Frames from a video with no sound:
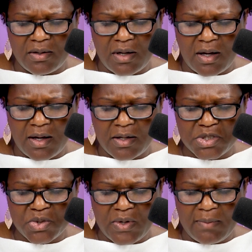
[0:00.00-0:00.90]
uh,
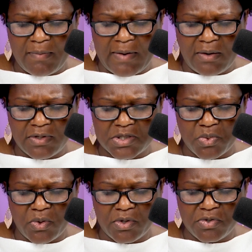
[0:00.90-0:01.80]
to him about his
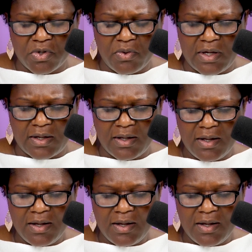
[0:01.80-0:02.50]
royal decree.